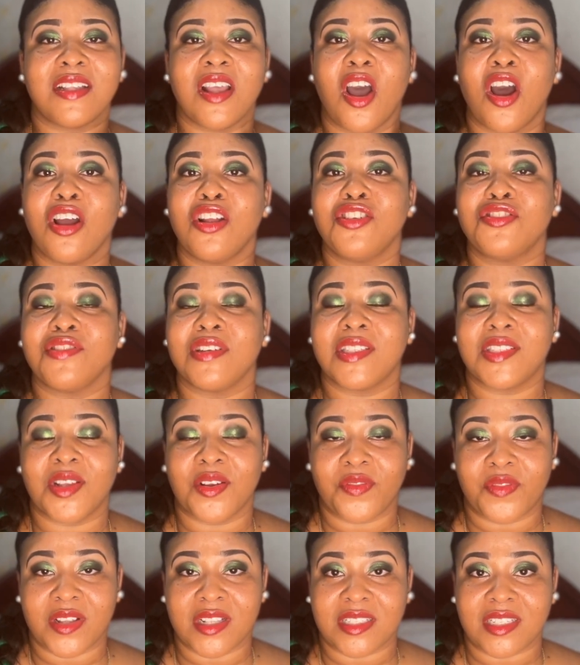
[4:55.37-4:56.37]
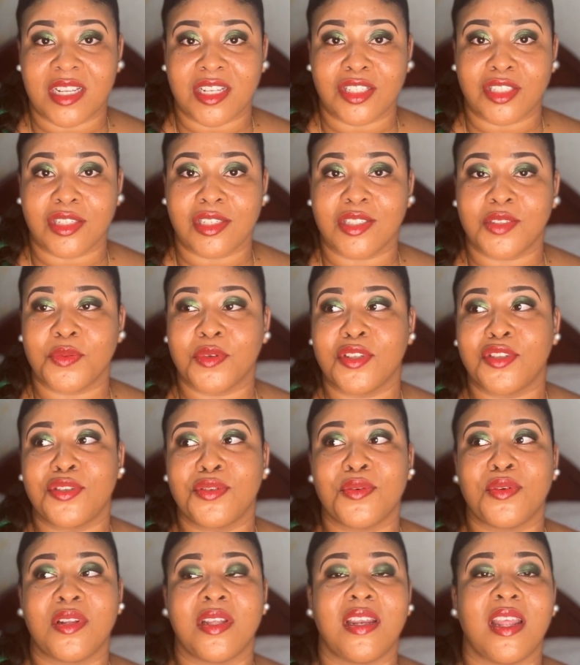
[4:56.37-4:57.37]
hundreds of Vincentians will
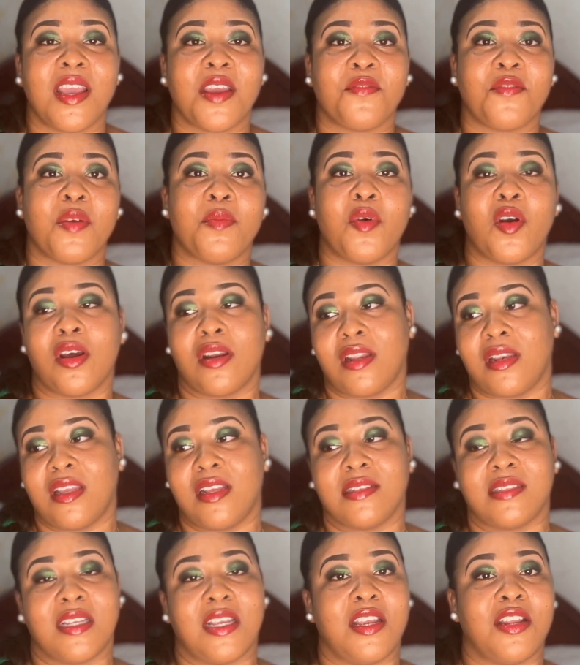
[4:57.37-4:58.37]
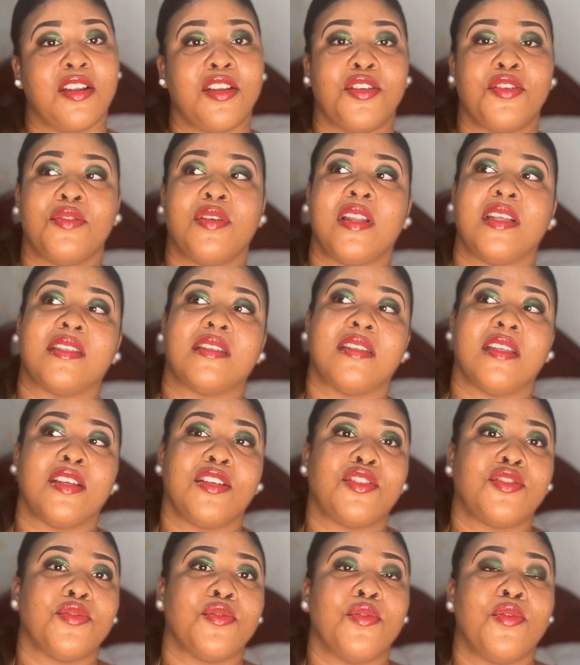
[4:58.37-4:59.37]
tune in every morning. It's either you're listening
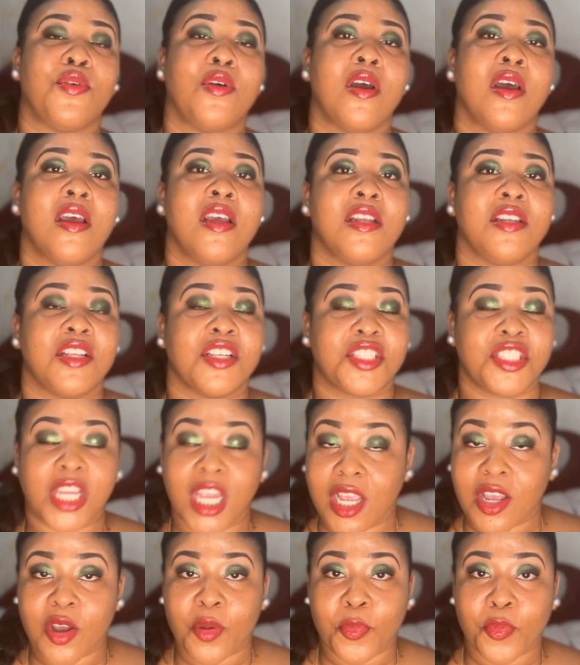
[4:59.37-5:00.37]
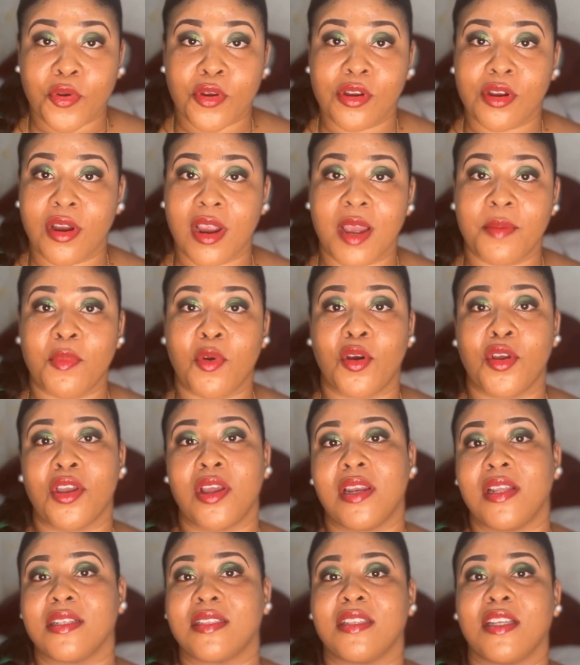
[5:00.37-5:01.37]
to the Shaker program or you're
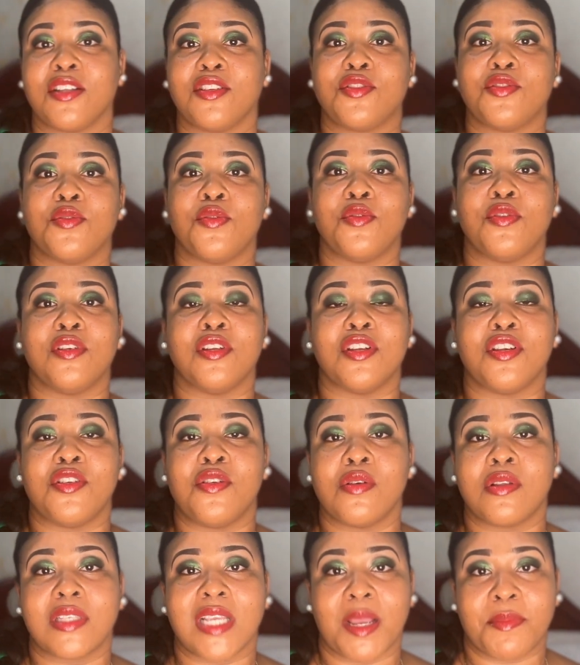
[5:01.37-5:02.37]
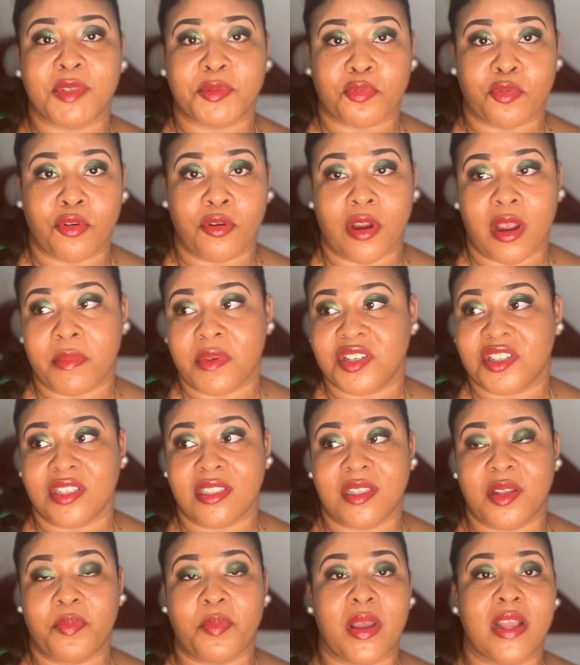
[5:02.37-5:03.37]
listening to the New Times program. It just
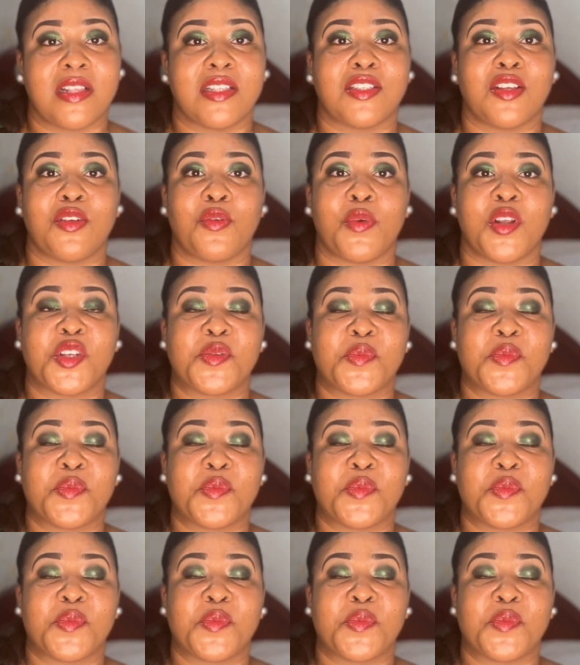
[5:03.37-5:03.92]
depends on which